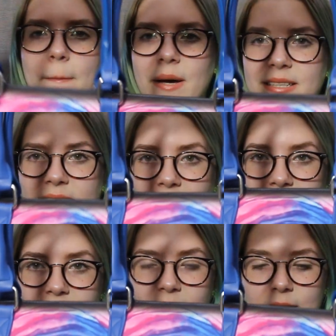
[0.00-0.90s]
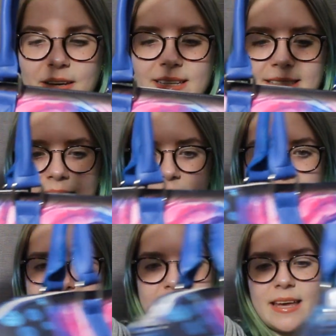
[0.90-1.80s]
but I love it.
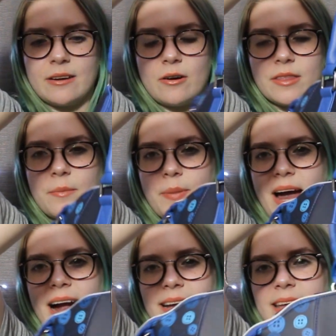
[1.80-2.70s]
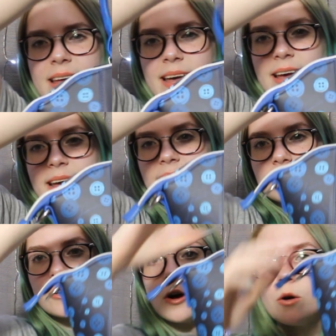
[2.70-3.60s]
And then on the back,
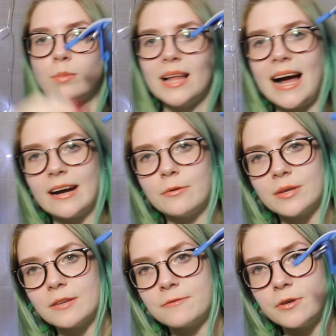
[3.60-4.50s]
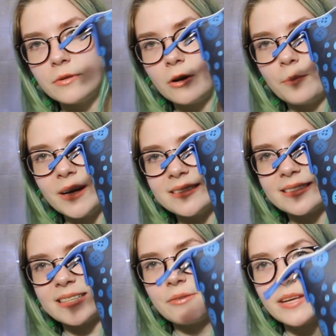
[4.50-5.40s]
it's all black with a few little
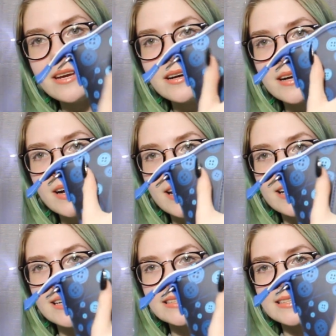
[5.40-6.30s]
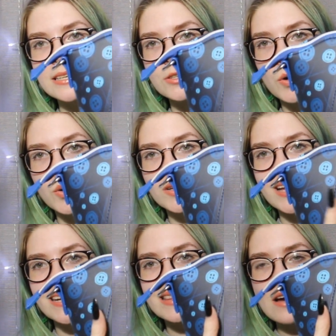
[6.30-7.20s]
buttons down here, and it says
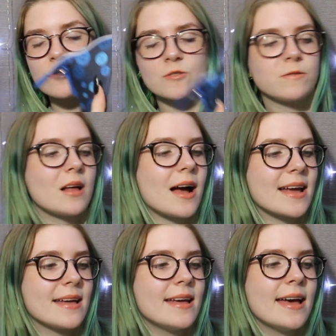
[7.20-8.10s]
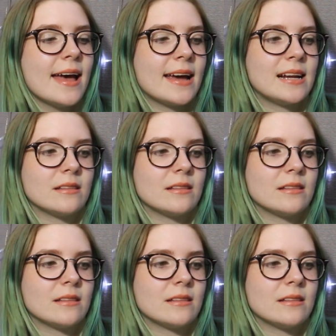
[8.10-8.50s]
Coraline Loungefly, and